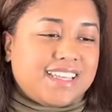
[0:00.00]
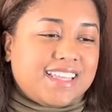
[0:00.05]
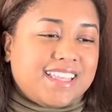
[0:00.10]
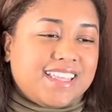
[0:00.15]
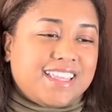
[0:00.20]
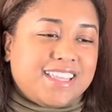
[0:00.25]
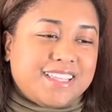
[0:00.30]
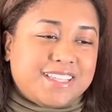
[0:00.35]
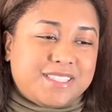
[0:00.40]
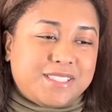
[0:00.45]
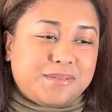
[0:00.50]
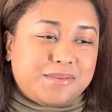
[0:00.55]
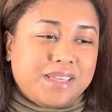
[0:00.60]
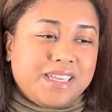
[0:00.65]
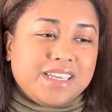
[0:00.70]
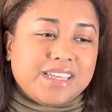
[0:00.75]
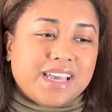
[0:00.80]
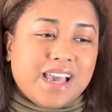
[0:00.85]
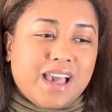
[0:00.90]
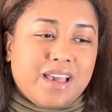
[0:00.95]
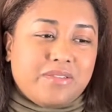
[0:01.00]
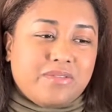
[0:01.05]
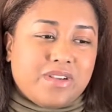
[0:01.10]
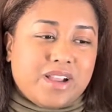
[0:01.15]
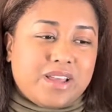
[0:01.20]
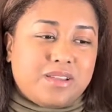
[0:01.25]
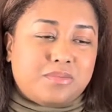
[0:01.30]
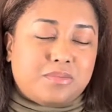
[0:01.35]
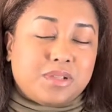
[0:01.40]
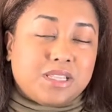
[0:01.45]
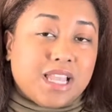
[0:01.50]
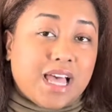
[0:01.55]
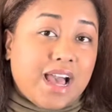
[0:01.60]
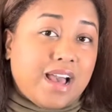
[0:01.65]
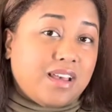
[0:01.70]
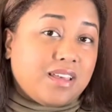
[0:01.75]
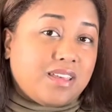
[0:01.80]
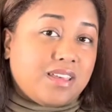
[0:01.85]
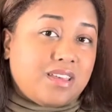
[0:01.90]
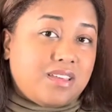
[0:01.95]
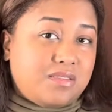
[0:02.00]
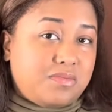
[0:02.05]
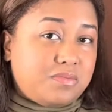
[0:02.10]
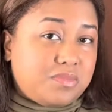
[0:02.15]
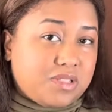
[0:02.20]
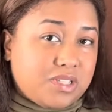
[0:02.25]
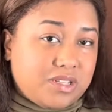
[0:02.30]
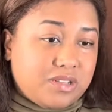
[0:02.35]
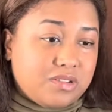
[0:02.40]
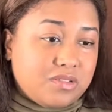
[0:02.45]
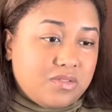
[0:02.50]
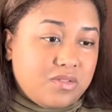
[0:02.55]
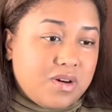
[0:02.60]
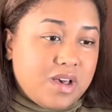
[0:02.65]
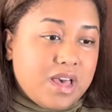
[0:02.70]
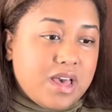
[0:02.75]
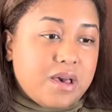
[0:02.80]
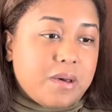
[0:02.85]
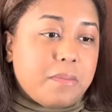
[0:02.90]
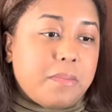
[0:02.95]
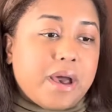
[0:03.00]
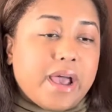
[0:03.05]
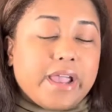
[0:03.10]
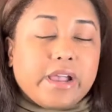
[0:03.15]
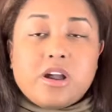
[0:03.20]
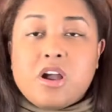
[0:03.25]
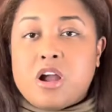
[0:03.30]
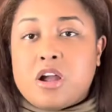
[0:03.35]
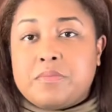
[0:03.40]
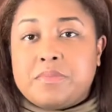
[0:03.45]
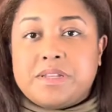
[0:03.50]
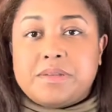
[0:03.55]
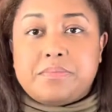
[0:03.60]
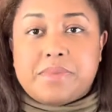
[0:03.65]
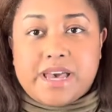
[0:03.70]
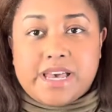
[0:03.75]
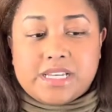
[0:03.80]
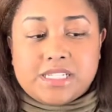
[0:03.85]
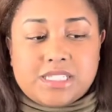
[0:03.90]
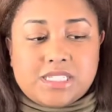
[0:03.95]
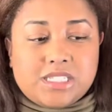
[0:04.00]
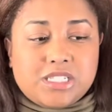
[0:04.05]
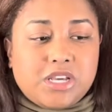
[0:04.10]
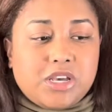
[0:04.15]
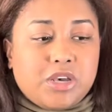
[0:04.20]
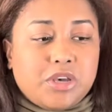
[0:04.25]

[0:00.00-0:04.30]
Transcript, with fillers: This week, I read Black in Blue by Carmen Best,